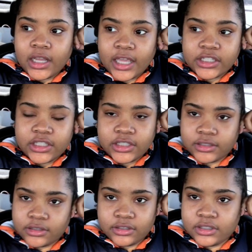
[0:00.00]
like she's just
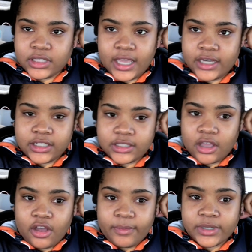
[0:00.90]
saying just a
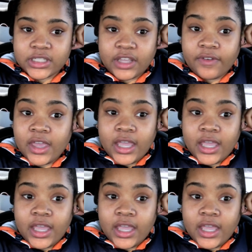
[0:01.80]
whole bunch of stuff